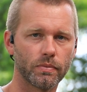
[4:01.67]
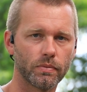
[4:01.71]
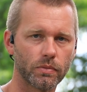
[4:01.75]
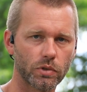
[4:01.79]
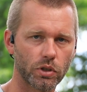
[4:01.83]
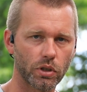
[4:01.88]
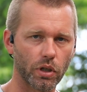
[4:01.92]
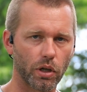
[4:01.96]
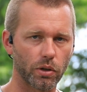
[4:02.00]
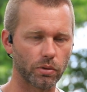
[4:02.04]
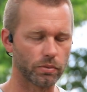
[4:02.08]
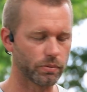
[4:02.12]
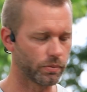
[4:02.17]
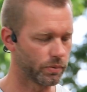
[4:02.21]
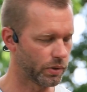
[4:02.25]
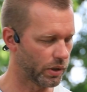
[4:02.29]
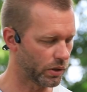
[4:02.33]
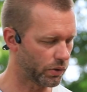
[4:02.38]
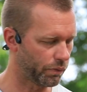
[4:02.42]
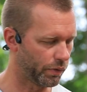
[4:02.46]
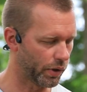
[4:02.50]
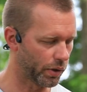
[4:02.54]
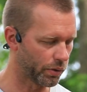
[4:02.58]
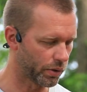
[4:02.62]
So
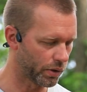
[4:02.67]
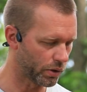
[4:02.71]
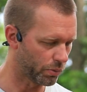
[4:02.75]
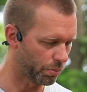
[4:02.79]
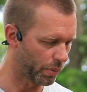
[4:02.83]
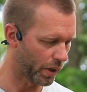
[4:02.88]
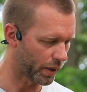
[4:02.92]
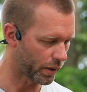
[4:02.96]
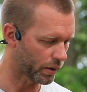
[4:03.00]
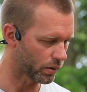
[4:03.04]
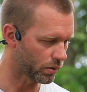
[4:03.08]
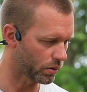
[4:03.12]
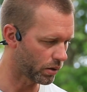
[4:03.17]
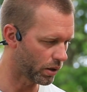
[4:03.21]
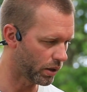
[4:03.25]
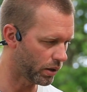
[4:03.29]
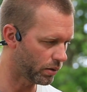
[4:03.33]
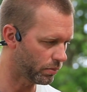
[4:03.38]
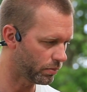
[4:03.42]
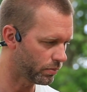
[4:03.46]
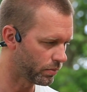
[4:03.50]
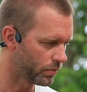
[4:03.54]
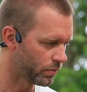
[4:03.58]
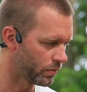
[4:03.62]
let's fill these buckets up
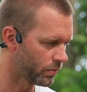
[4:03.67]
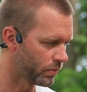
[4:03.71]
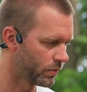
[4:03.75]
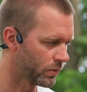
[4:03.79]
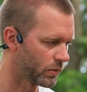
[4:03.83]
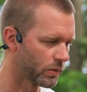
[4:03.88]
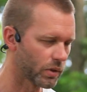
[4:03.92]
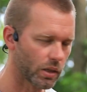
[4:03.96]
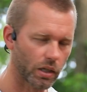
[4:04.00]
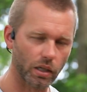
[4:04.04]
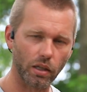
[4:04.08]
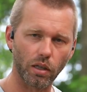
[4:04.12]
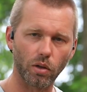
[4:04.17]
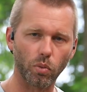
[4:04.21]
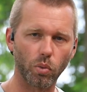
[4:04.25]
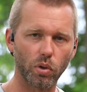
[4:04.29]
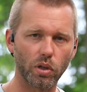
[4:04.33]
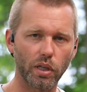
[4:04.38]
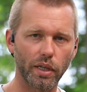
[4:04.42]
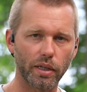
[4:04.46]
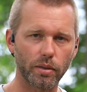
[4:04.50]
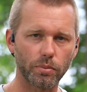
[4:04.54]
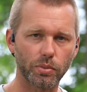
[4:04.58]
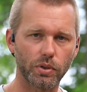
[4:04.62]
and then we'll
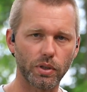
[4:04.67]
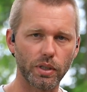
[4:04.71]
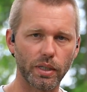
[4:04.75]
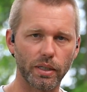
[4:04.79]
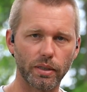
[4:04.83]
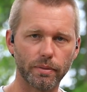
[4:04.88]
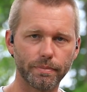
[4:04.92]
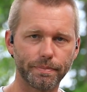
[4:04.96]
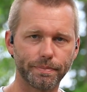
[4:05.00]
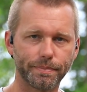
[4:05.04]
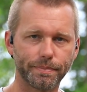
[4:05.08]
let them sit.